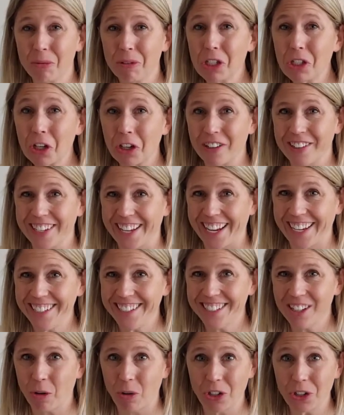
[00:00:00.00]
return
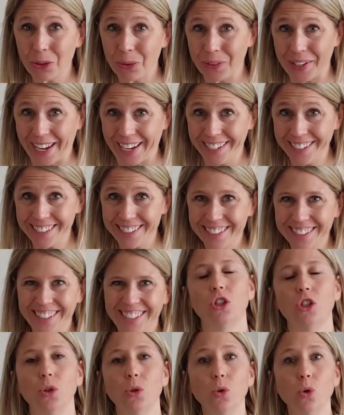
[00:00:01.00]
date or due date.
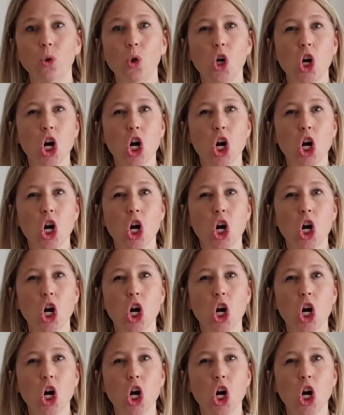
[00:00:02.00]
2,